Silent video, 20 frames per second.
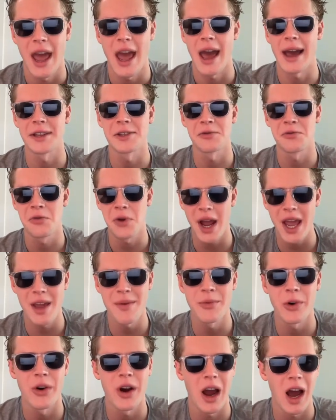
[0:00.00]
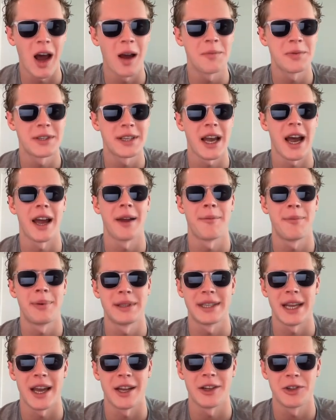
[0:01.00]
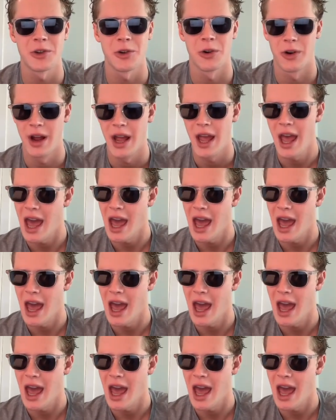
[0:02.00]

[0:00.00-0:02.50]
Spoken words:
has way more upside potential